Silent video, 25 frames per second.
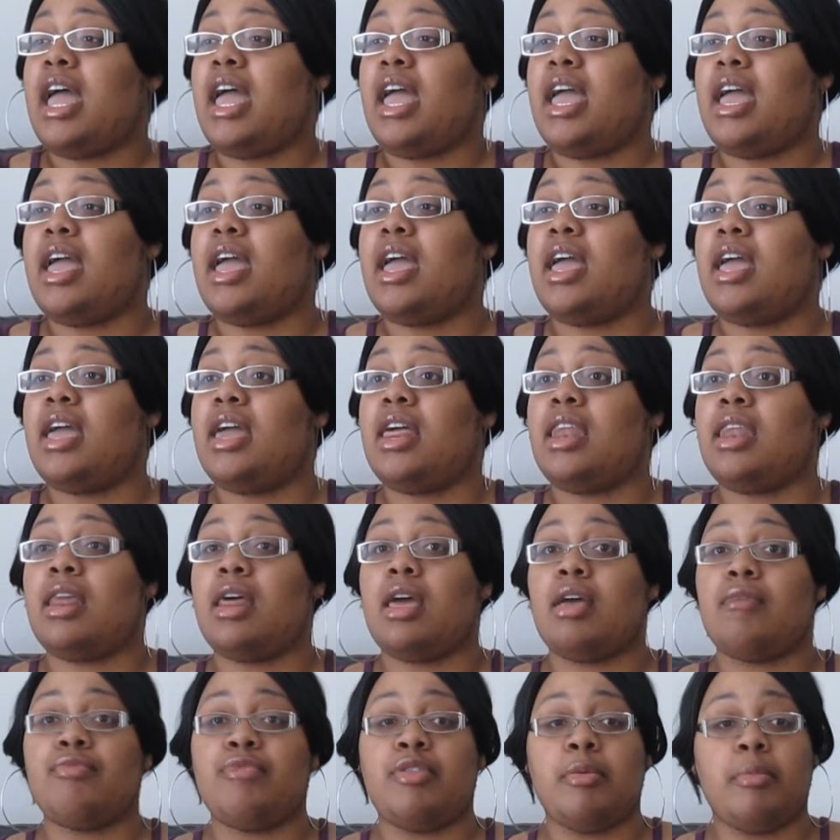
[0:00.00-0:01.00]

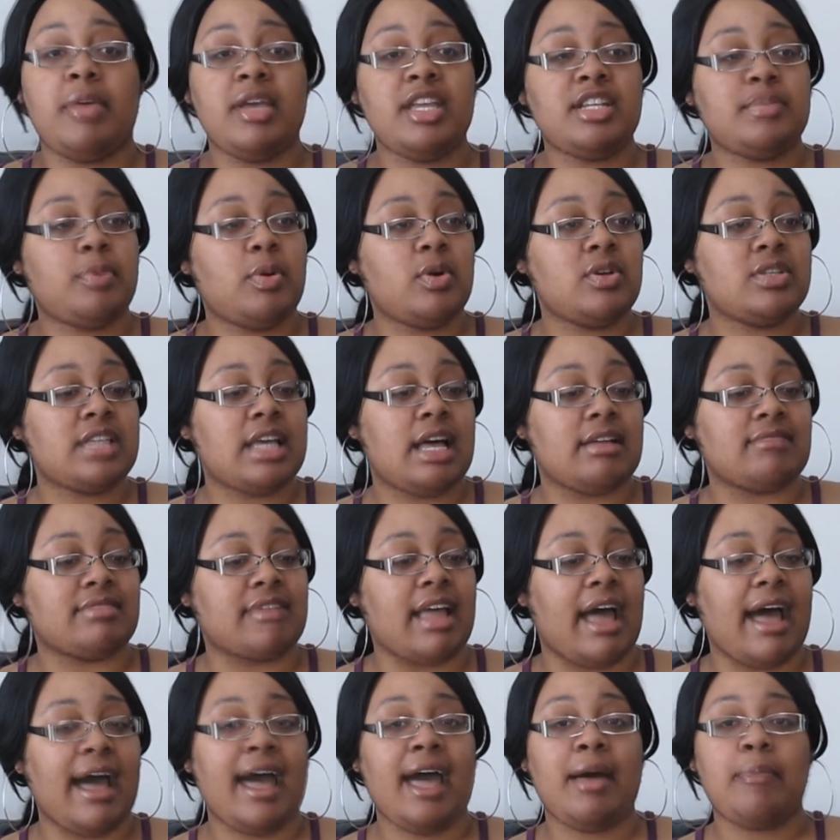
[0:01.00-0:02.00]
And the bitch pulls out
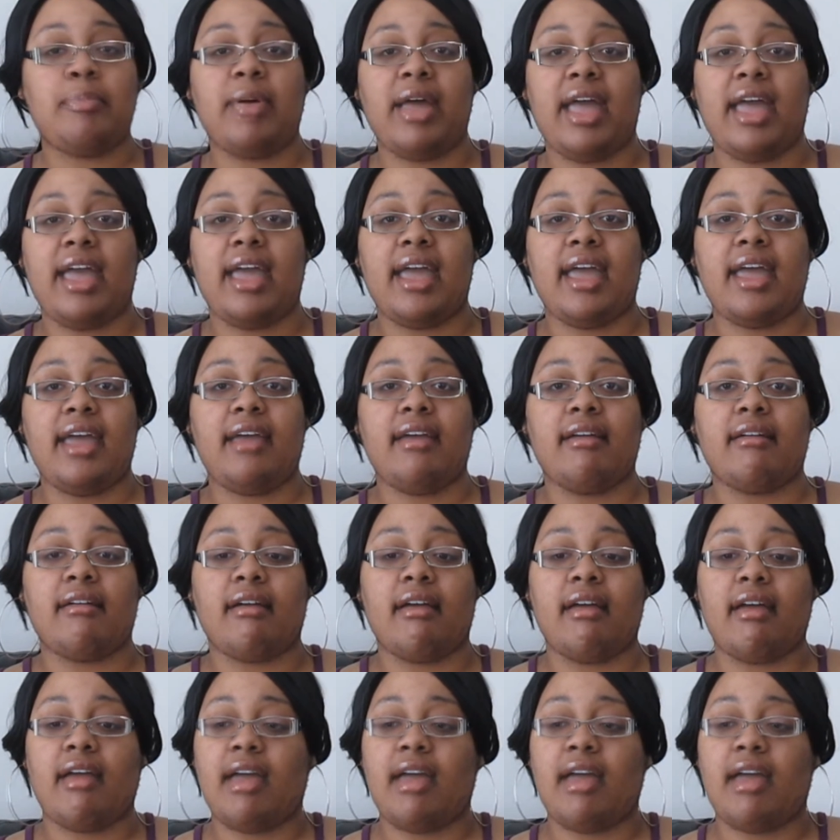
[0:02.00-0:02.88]
the iPad